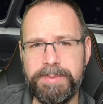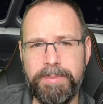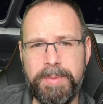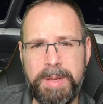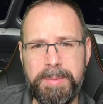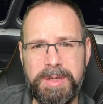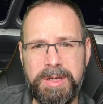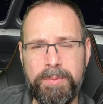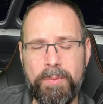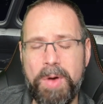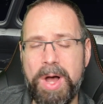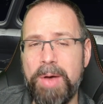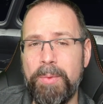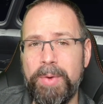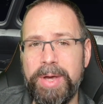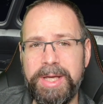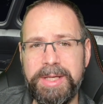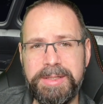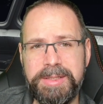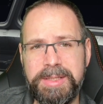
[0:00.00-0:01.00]
Maybe Y
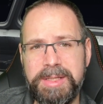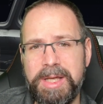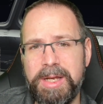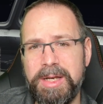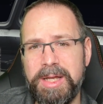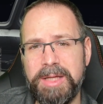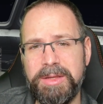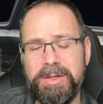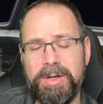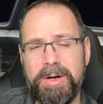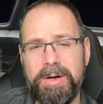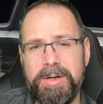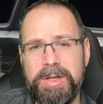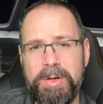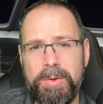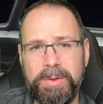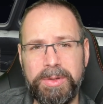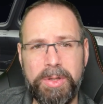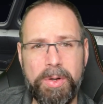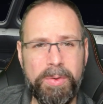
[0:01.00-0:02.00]
wings can get their, you
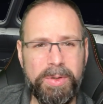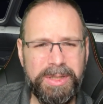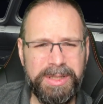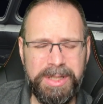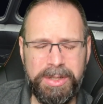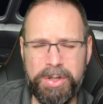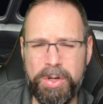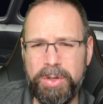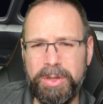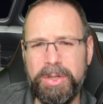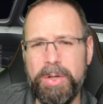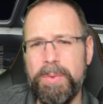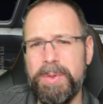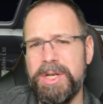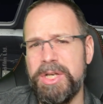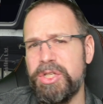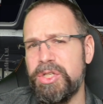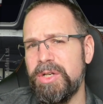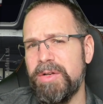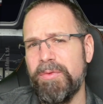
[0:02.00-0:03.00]
know, low, low
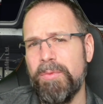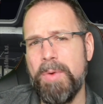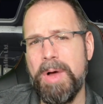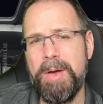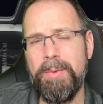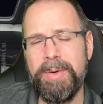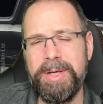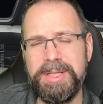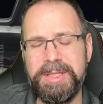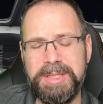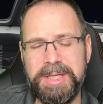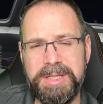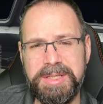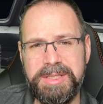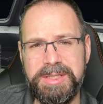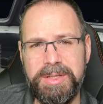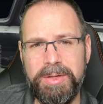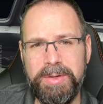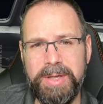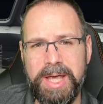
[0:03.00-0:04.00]
initiative Y wings can
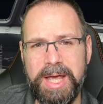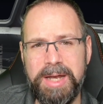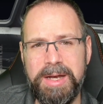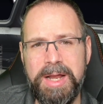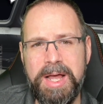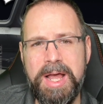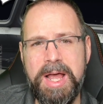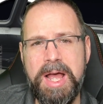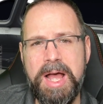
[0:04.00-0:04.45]
still get,